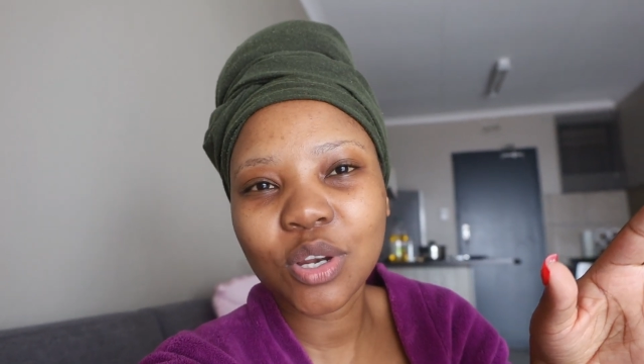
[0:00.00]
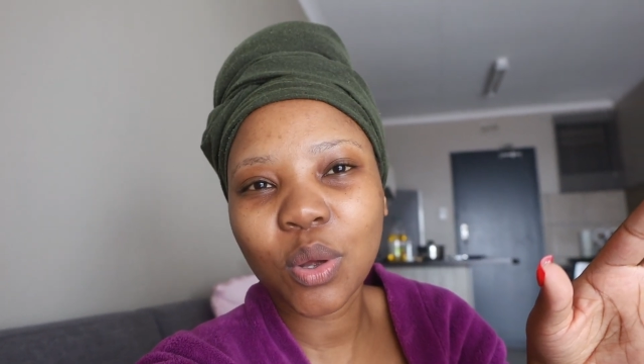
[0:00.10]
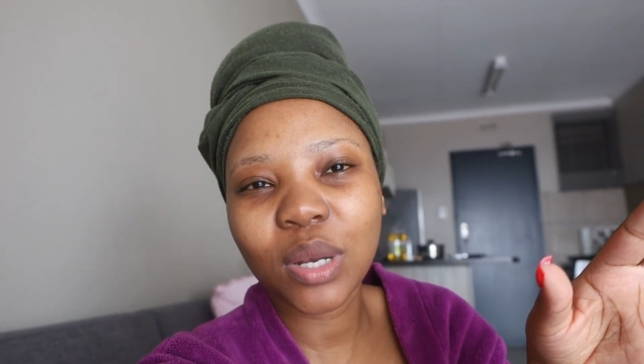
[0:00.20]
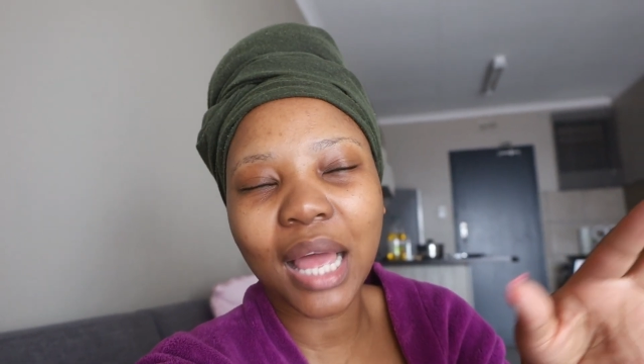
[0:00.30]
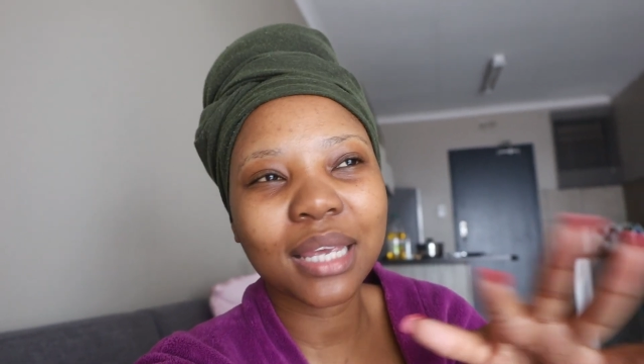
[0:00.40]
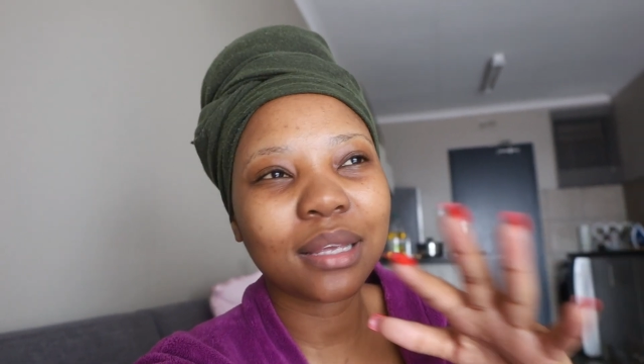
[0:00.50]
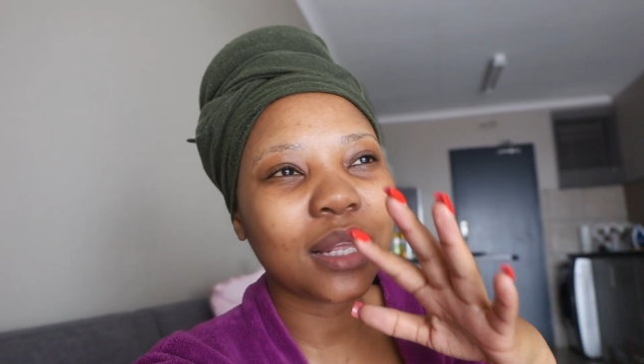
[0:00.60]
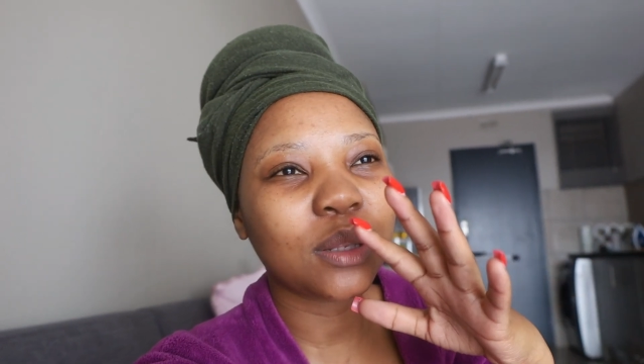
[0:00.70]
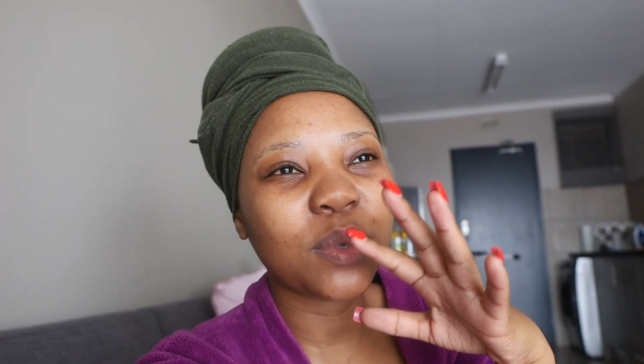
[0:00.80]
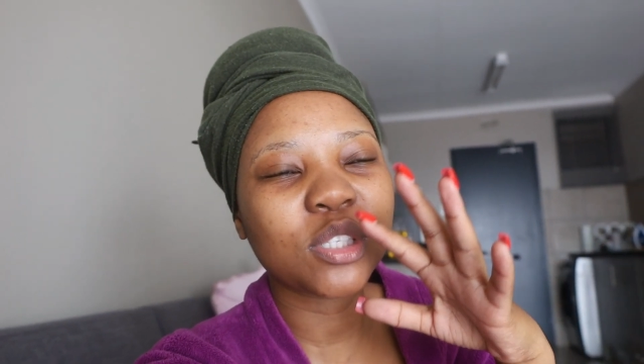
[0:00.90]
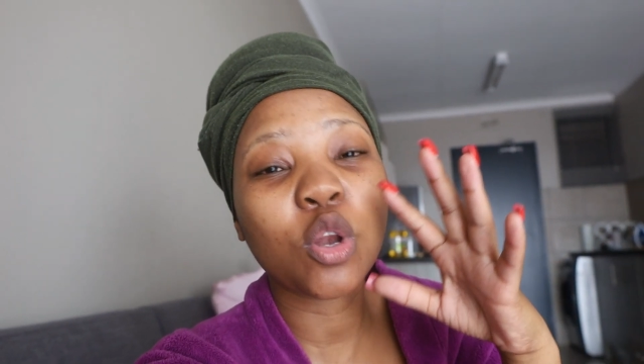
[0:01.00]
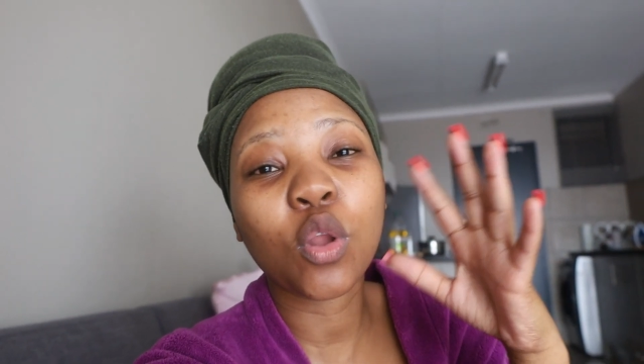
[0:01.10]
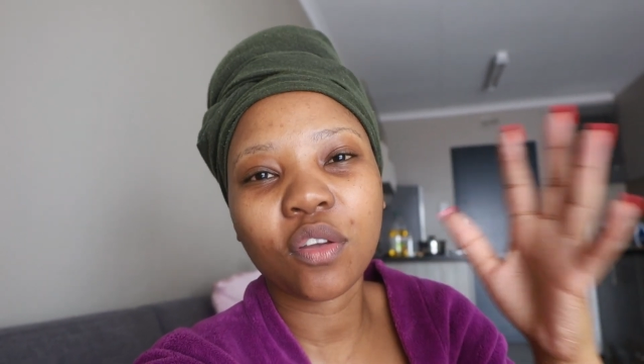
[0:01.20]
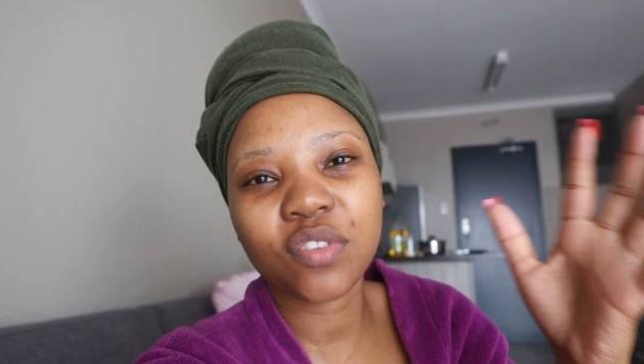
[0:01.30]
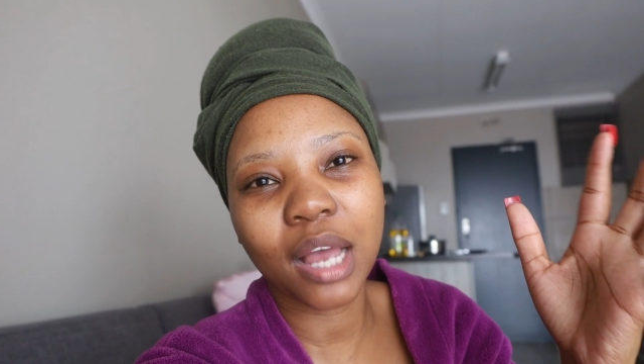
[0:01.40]
you know, like there was a
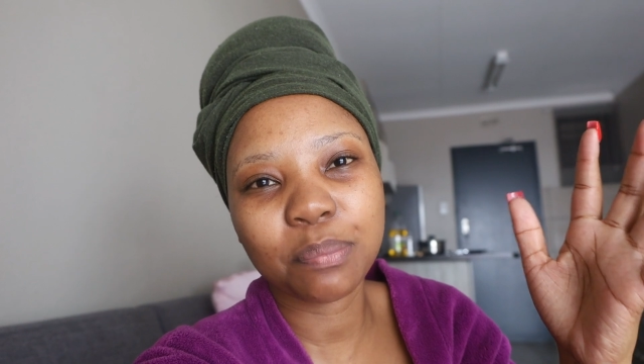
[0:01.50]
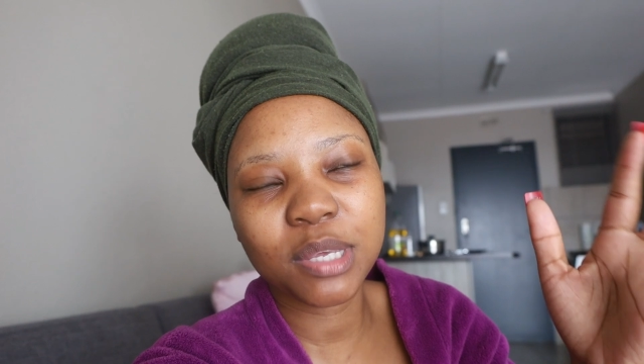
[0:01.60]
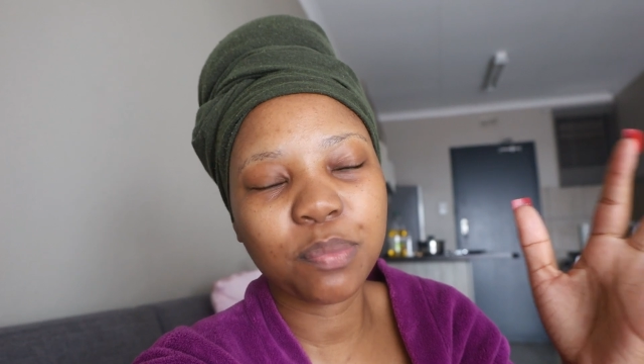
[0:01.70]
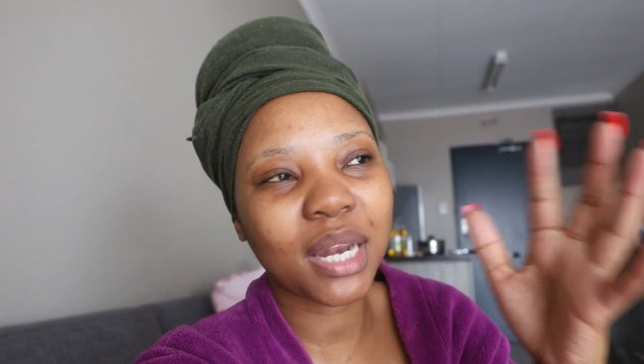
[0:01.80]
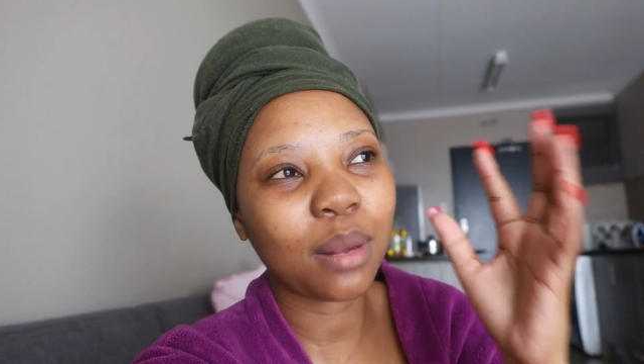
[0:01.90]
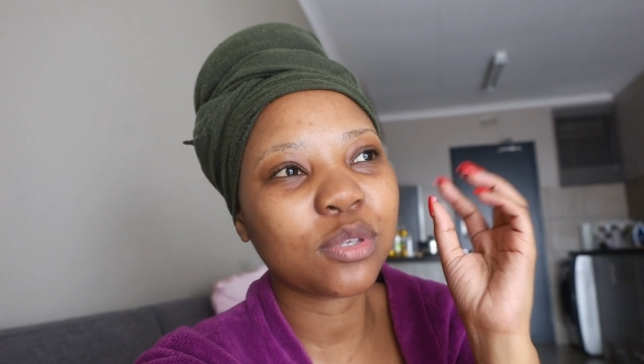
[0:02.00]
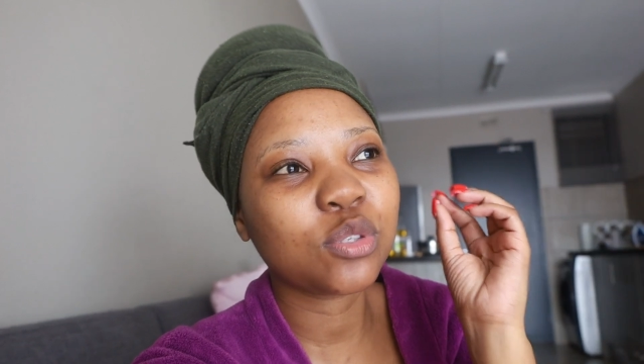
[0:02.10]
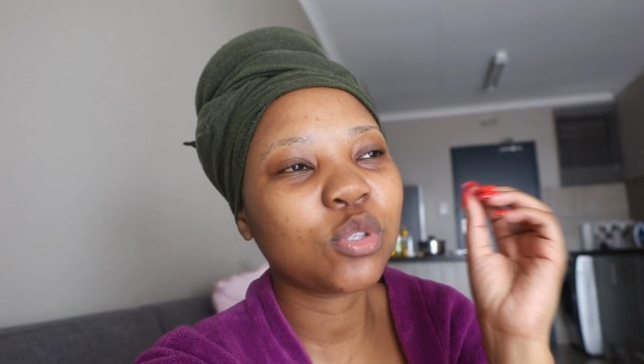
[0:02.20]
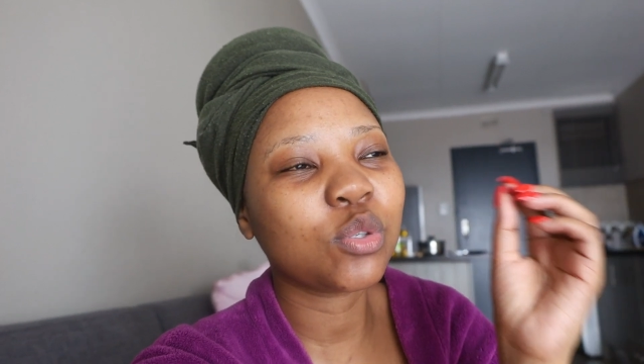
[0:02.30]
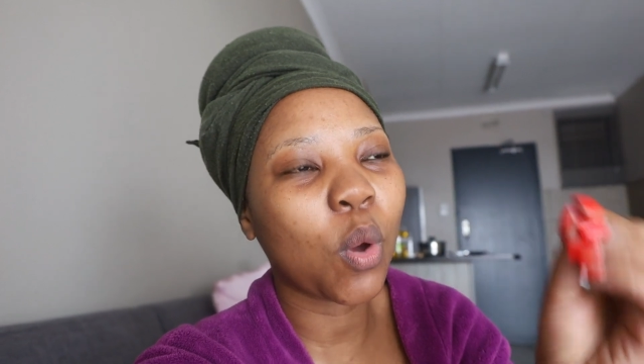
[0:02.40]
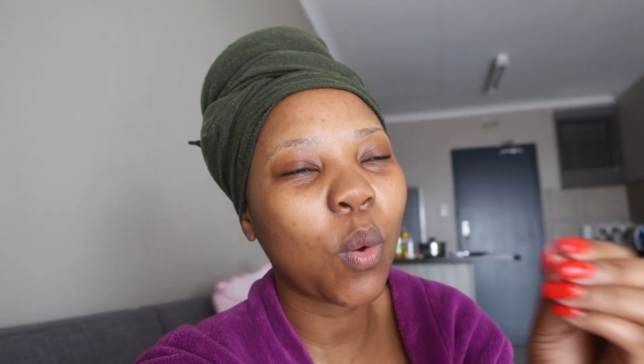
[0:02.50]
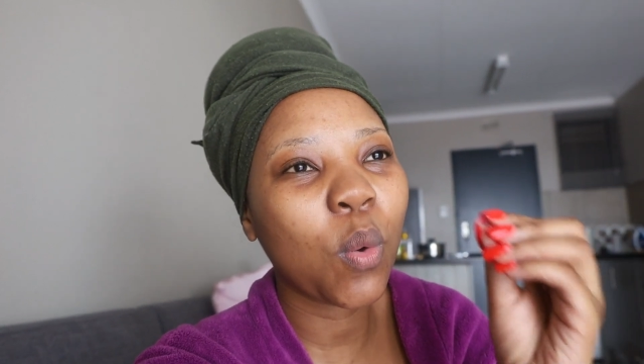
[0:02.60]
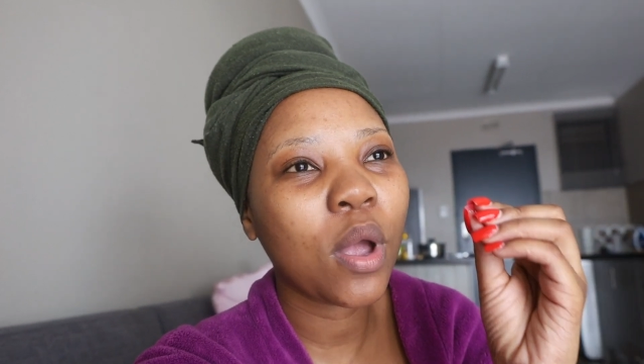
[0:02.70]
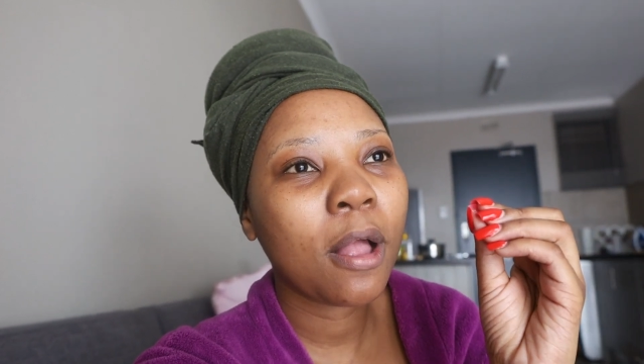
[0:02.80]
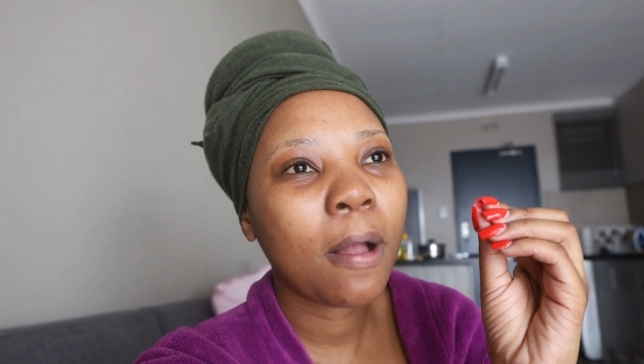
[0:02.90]
lot of young people, and I was
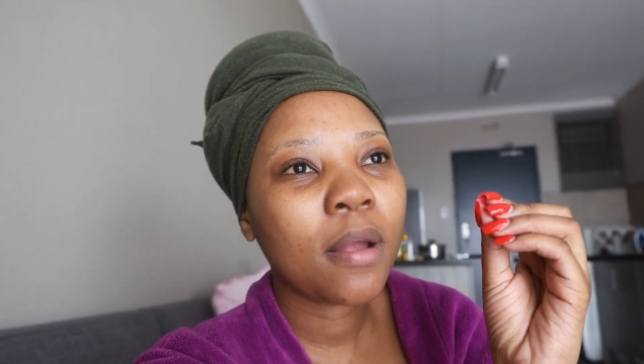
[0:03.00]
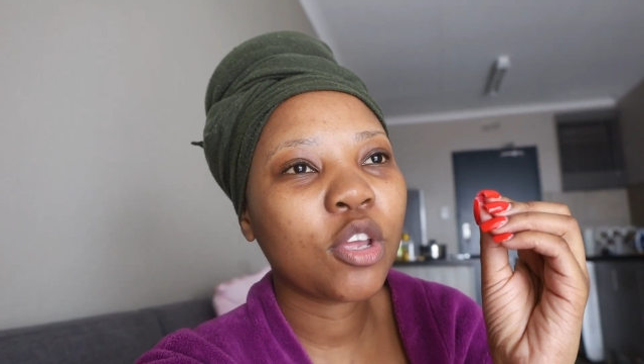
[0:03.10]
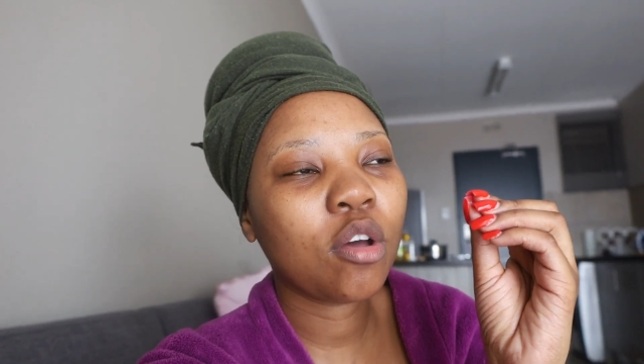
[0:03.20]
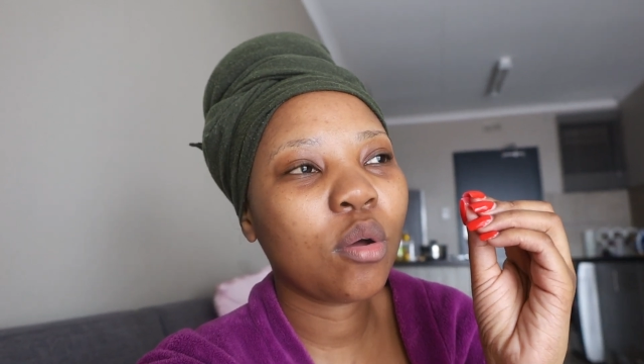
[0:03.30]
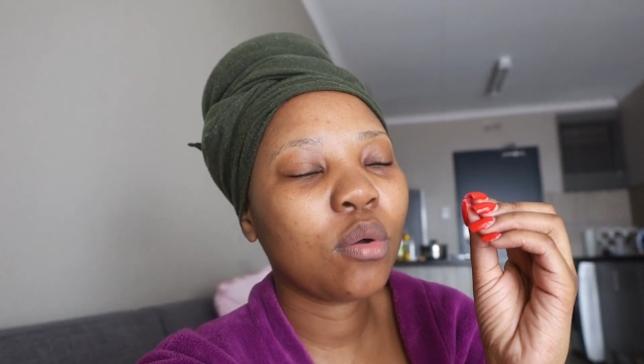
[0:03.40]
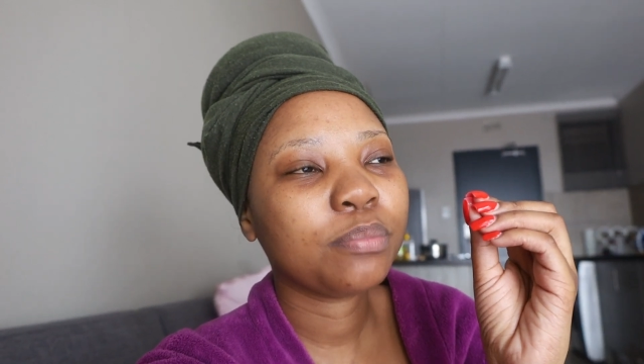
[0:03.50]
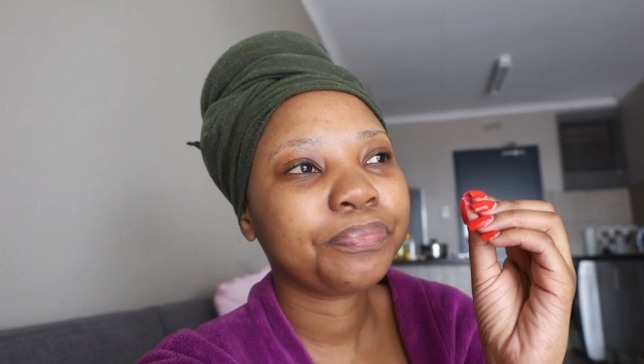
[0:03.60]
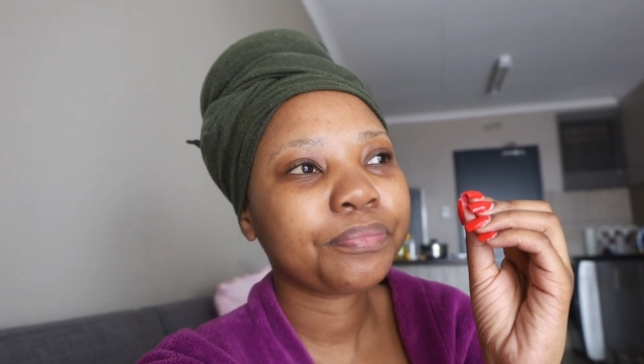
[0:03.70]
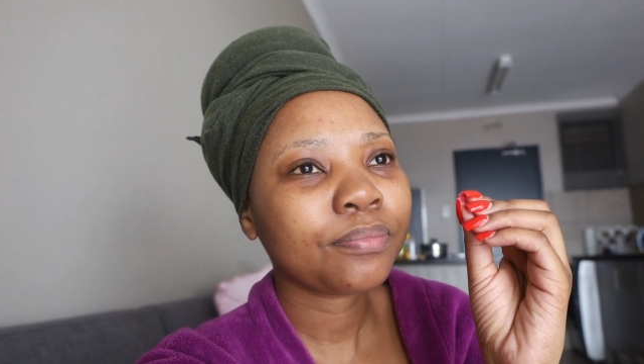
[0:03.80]
so, you know,